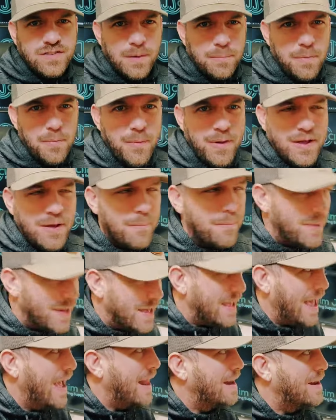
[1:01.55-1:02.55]
supplement could
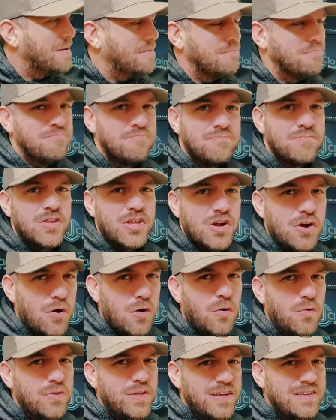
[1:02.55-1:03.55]
be in.
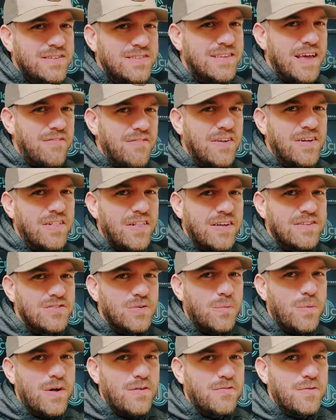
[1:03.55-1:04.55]
you're only seven
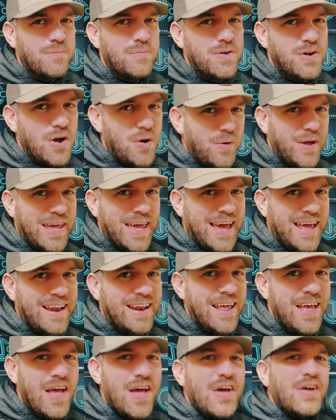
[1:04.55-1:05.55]
clicks away from knowing
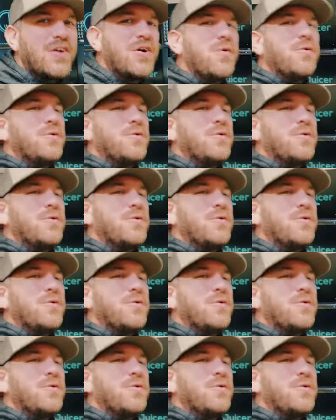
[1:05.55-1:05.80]
it.